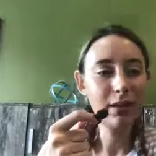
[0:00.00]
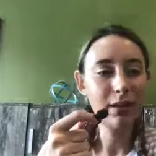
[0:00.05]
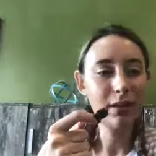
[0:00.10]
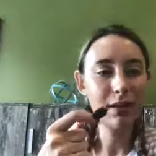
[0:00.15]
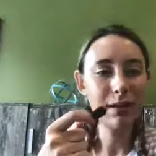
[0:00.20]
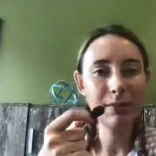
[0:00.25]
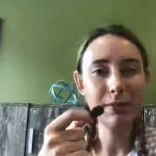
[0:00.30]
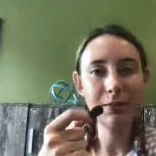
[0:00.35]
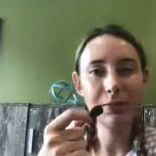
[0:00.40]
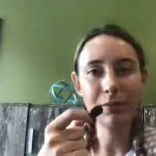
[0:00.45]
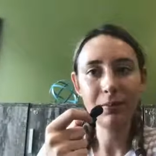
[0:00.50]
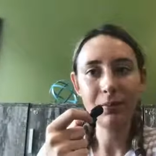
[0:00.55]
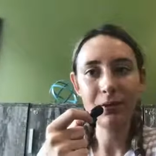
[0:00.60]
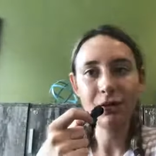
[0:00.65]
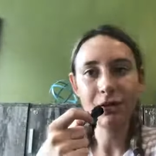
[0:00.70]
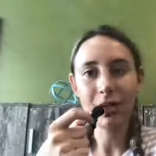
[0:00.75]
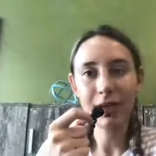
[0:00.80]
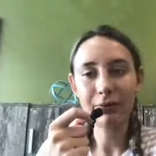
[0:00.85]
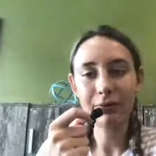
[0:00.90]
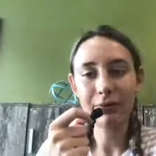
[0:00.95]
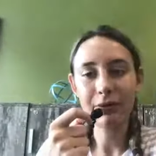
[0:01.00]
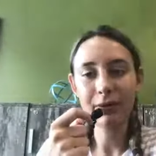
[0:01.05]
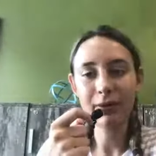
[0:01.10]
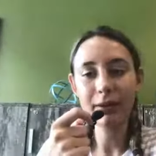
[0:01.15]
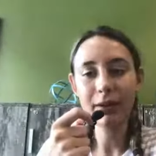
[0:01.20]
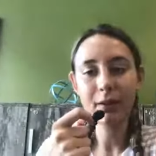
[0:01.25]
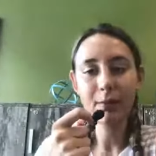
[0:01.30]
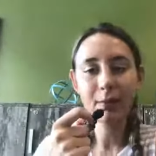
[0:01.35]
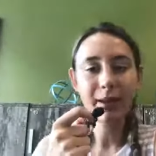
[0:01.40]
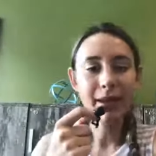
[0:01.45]
because um, we've been chatting for a
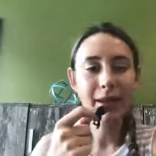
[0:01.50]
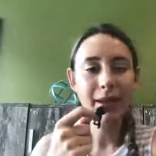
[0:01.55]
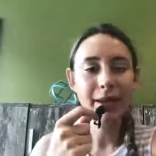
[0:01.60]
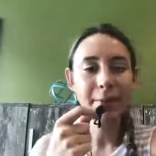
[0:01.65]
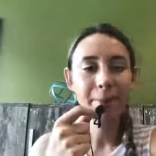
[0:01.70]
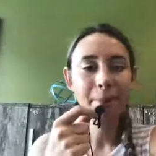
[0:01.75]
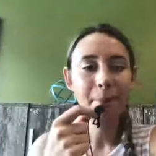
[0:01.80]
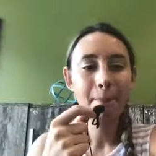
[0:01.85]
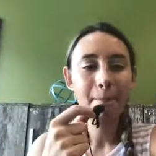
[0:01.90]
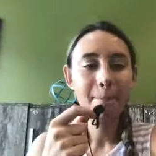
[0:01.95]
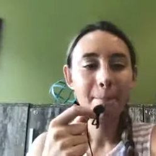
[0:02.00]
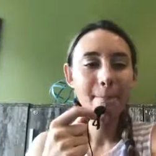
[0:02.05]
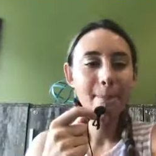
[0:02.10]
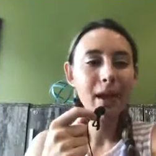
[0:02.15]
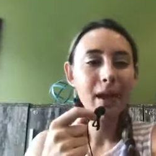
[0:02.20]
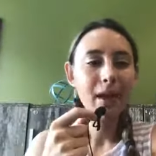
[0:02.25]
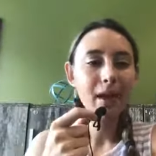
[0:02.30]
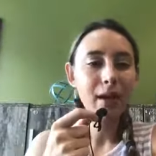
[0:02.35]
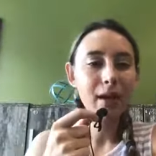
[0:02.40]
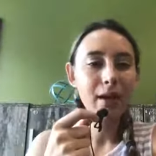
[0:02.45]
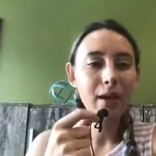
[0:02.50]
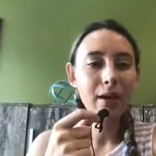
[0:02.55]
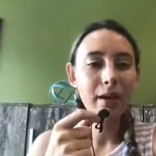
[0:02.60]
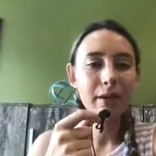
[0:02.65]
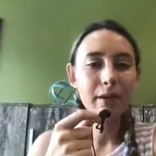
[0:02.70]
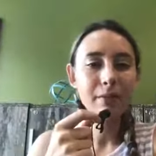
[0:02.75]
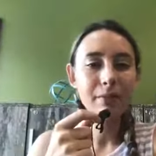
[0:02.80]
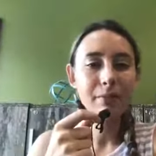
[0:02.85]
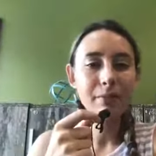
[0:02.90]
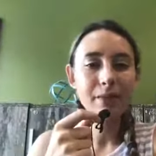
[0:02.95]
little bit.
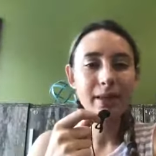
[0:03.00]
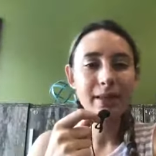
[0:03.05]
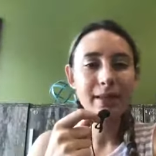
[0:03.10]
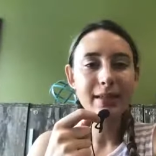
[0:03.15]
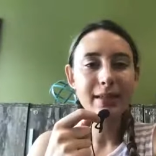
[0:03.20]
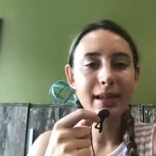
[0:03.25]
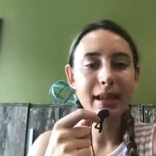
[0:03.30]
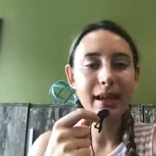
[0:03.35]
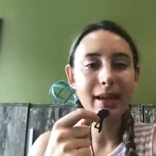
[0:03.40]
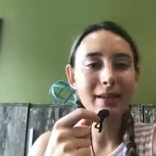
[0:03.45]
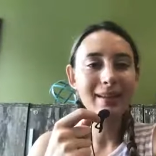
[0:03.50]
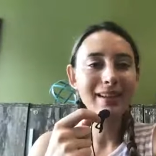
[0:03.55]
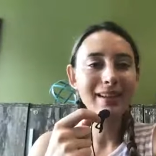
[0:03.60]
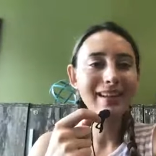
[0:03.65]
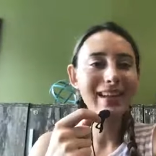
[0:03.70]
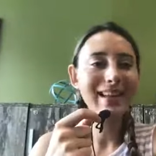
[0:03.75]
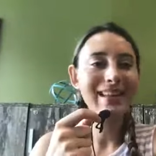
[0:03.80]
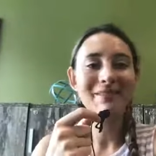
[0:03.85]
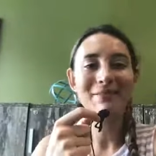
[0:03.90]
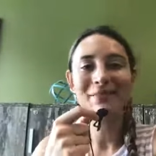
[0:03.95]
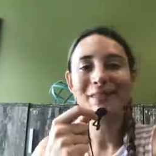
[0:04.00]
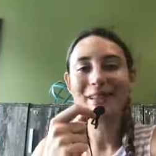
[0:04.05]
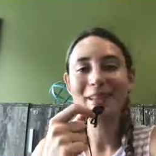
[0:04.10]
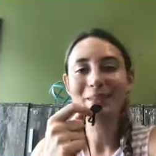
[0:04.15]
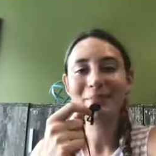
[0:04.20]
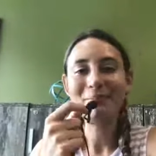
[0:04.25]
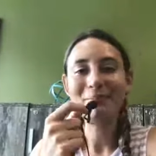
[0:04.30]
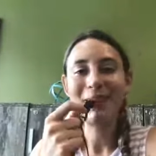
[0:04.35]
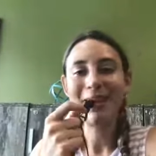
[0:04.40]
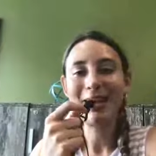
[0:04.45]
Um, but yeah, again, I feel like
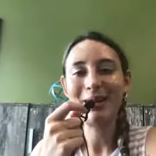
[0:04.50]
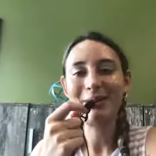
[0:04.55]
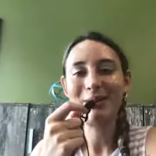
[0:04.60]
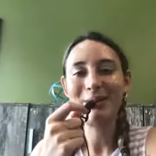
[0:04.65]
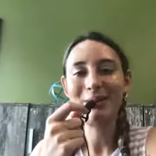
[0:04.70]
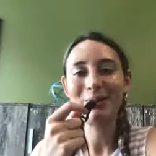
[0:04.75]
the main